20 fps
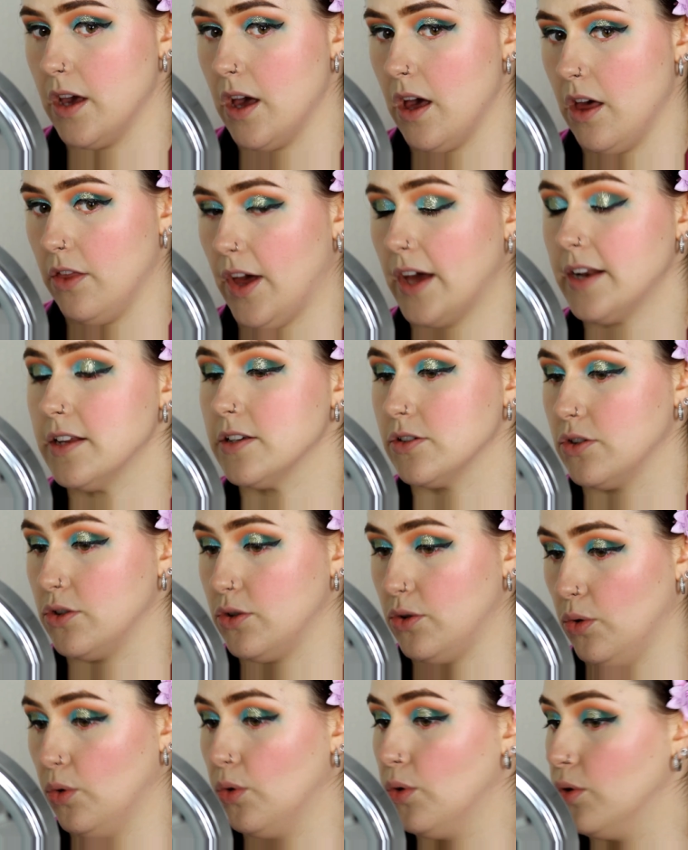Yeah, that
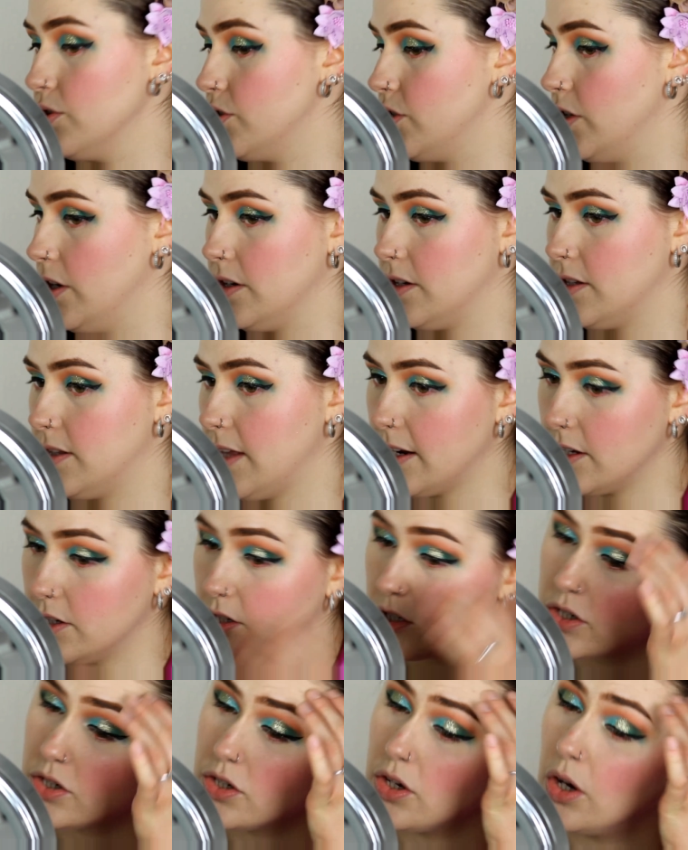is gorgeous.
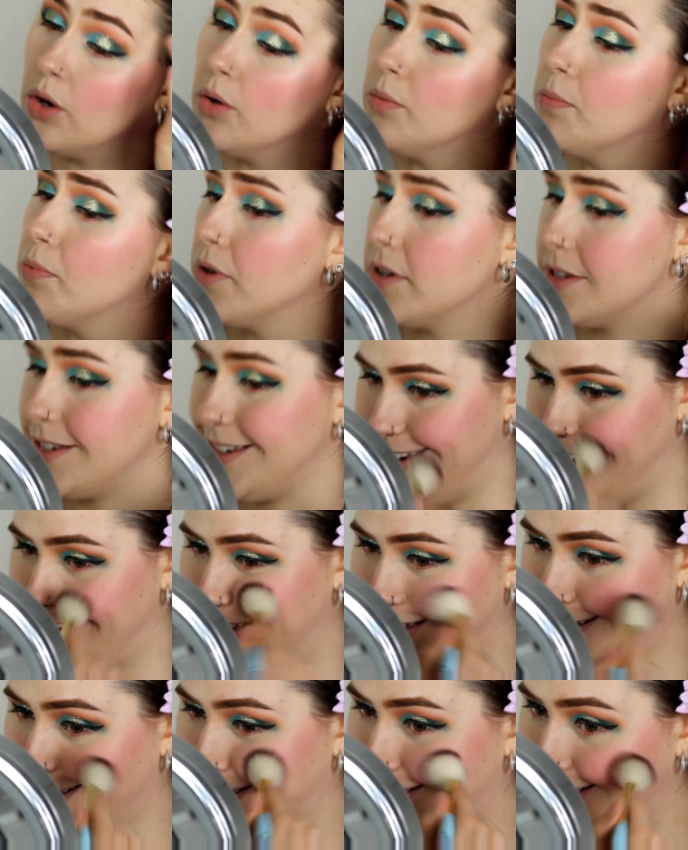That is so
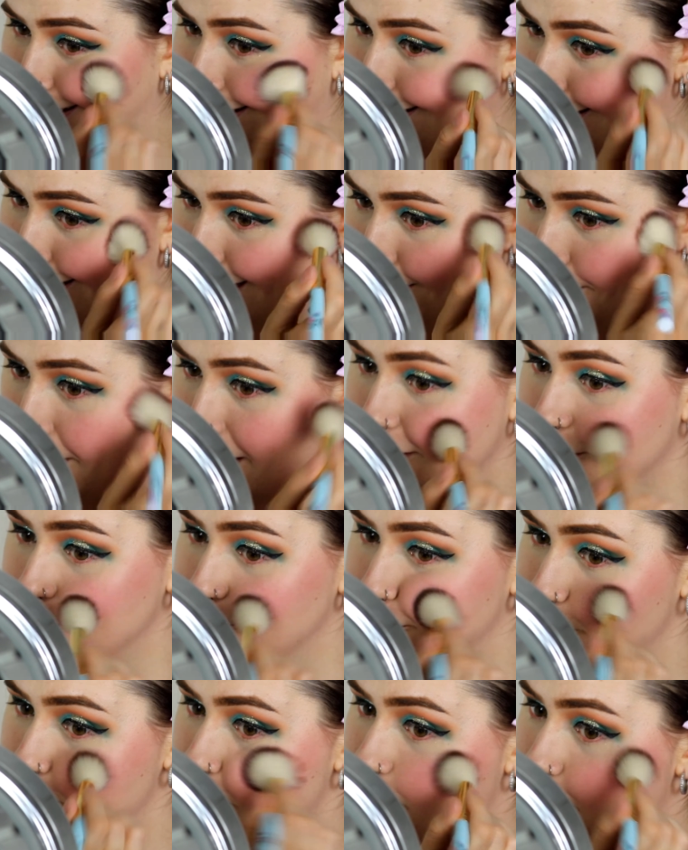pretty. It
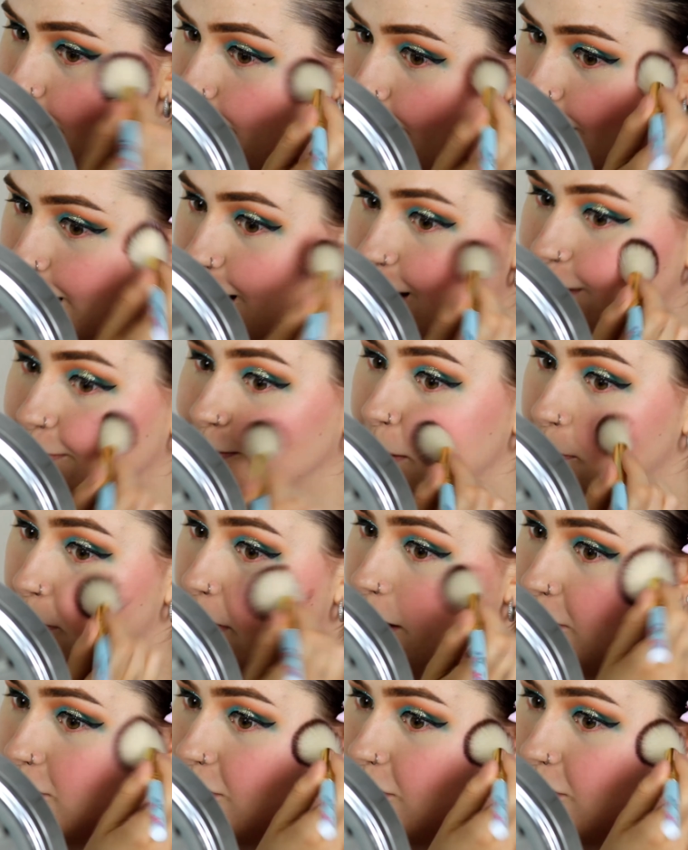makes a really lovely